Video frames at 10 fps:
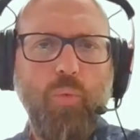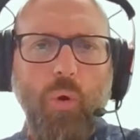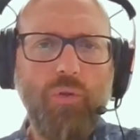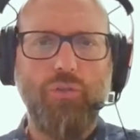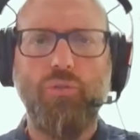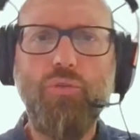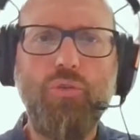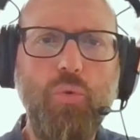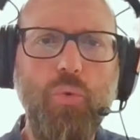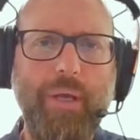want to
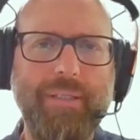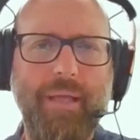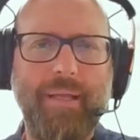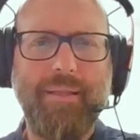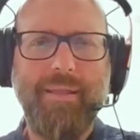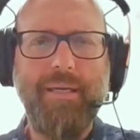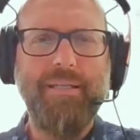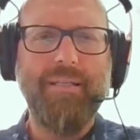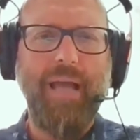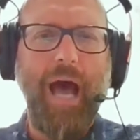do and
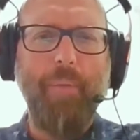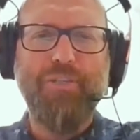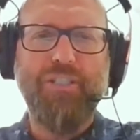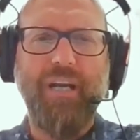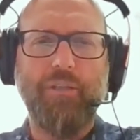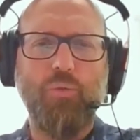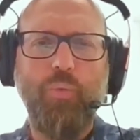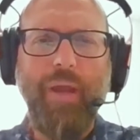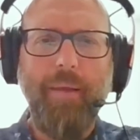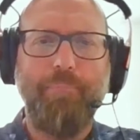this abstract
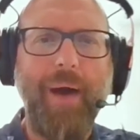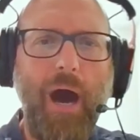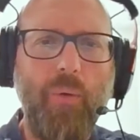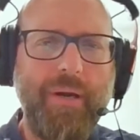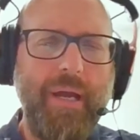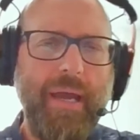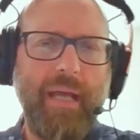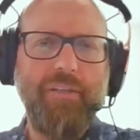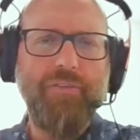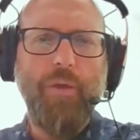willpower,
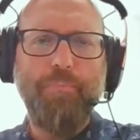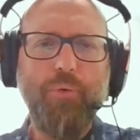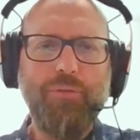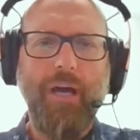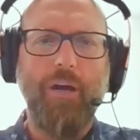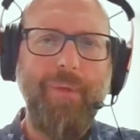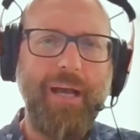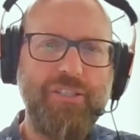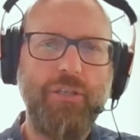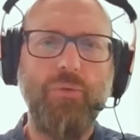and if we put our
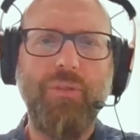minds into